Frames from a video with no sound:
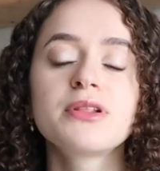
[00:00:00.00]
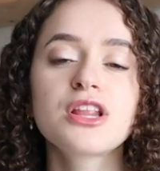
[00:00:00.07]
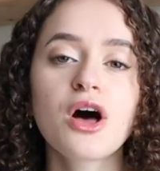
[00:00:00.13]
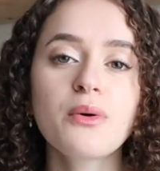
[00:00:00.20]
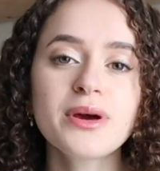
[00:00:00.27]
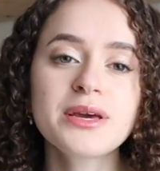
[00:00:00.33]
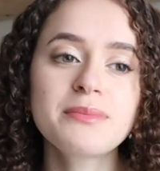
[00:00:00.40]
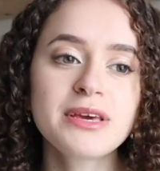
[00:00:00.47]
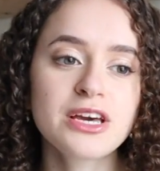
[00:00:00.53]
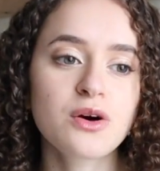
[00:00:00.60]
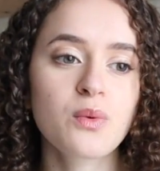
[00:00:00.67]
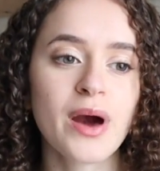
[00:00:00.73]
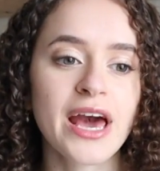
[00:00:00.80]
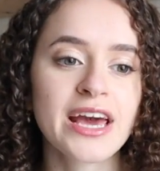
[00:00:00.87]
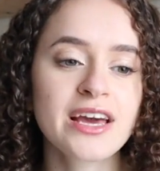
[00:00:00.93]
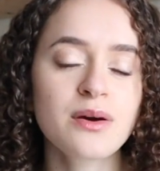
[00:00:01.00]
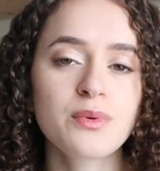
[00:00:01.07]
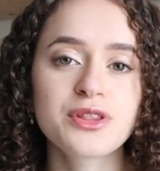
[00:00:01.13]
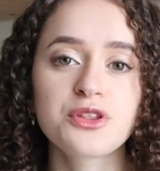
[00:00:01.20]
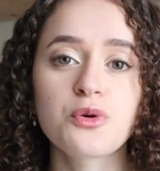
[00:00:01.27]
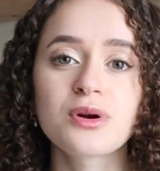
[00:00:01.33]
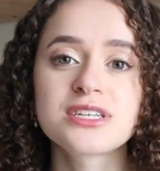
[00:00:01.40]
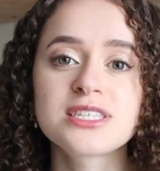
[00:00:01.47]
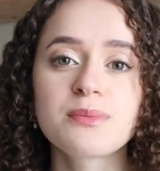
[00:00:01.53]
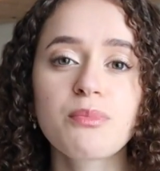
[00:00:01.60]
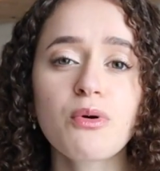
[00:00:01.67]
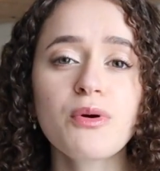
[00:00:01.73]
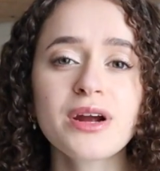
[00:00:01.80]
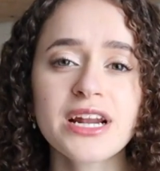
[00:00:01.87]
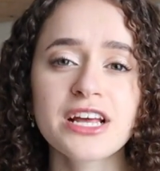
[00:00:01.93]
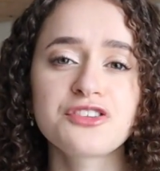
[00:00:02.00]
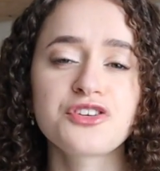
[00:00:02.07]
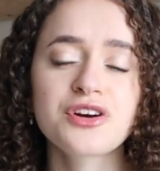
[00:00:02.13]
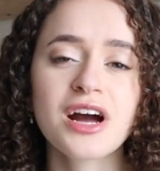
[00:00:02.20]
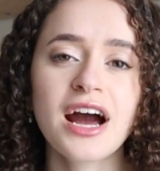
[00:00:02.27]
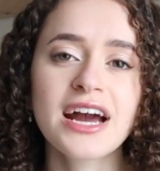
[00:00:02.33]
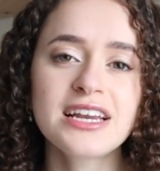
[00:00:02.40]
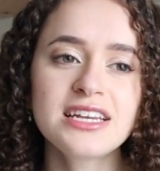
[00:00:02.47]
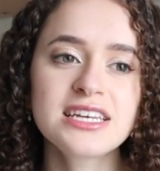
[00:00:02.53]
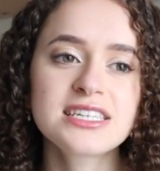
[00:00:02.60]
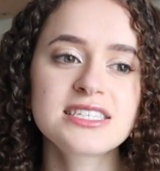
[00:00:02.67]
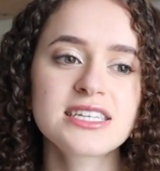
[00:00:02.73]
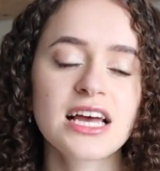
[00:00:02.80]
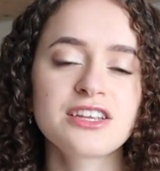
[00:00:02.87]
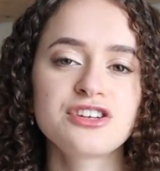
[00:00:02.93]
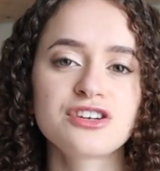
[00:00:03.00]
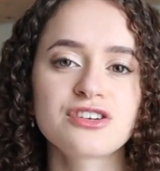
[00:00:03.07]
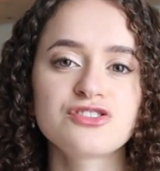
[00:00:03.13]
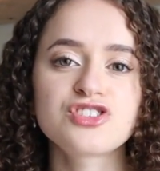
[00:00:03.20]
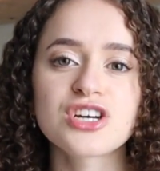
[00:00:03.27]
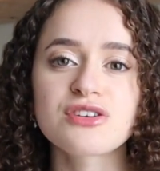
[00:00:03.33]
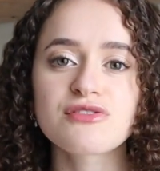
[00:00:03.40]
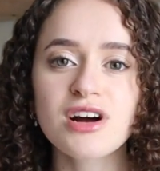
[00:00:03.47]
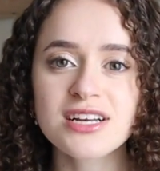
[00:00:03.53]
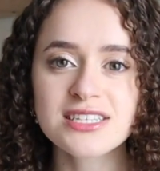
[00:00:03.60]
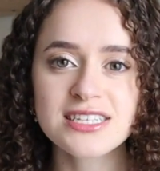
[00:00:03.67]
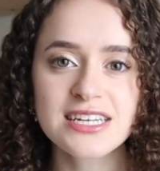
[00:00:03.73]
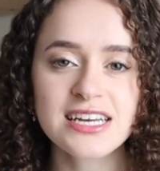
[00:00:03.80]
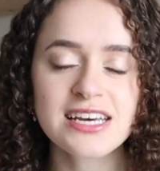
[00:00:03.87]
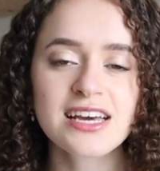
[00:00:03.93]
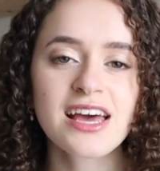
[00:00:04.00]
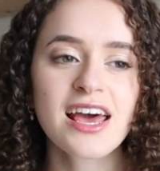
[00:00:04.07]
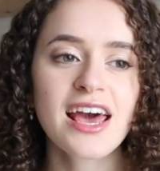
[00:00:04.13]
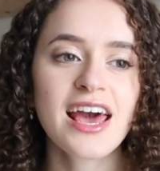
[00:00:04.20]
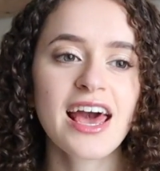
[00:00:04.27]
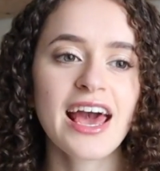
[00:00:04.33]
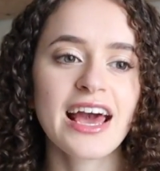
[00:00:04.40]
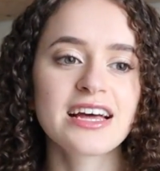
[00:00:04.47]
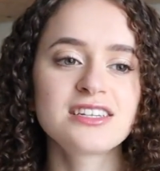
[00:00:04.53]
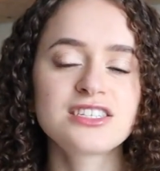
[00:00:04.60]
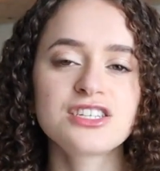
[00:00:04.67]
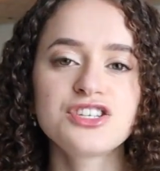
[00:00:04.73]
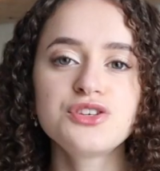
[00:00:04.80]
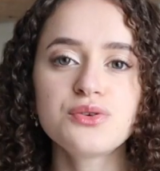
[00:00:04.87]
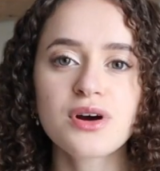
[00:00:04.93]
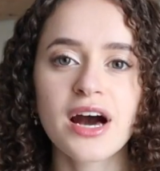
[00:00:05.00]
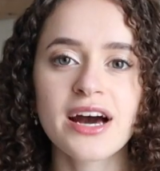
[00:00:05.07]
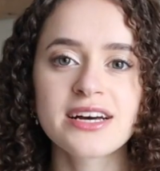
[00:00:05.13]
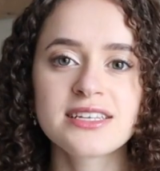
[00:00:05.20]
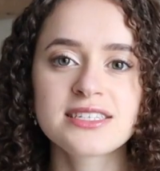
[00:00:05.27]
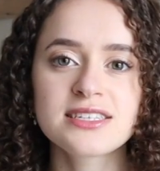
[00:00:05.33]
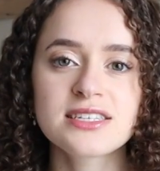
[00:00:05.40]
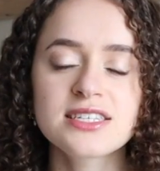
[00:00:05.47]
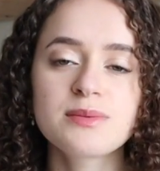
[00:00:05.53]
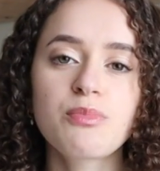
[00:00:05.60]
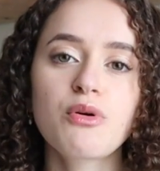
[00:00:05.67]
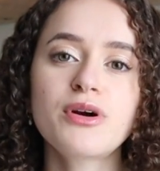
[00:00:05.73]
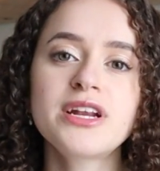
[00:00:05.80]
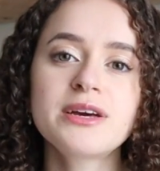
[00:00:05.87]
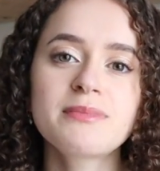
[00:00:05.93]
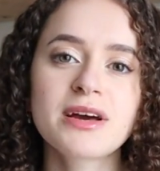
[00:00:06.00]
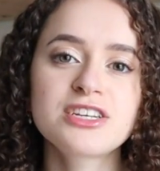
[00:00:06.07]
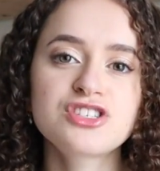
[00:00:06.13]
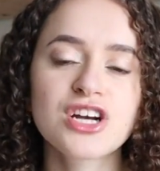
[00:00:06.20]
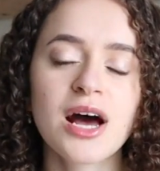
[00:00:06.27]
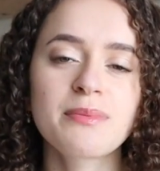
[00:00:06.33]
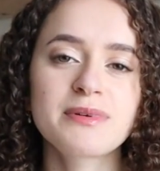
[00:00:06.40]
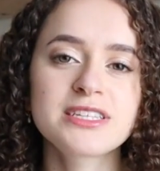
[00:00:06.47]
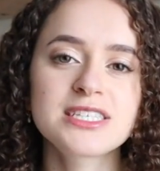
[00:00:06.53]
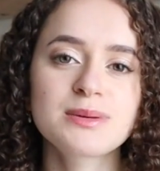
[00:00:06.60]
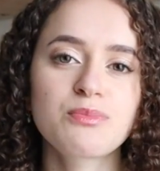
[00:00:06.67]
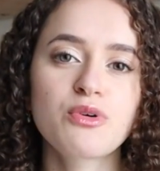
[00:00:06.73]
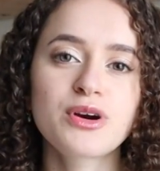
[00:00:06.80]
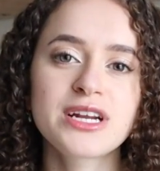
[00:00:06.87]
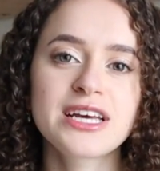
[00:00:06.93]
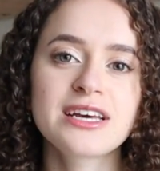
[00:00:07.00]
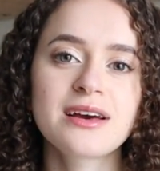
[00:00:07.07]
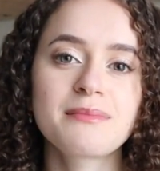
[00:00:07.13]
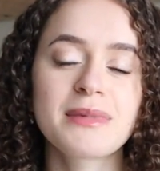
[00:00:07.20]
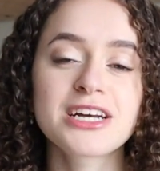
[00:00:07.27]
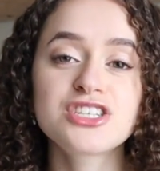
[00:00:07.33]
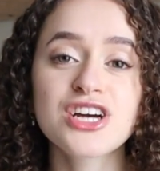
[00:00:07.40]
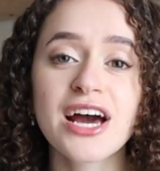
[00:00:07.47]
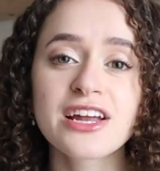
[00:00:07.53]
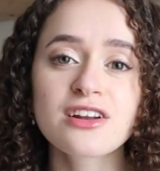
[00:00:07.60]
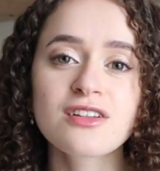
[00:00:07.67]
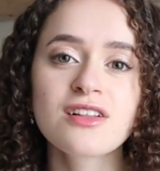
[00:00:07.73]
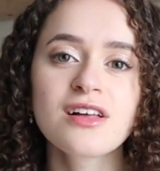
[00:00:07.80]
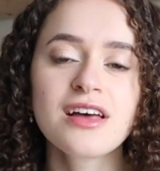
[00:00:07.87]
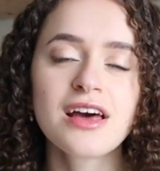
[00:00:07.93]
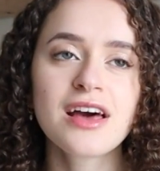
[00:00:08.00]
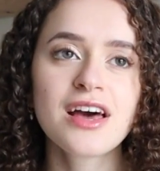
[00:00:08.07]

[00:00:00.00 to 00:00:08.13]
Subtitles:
blowing me away with your support and your kindness and your generosity, and you guys supporting my shop and supporting my channel.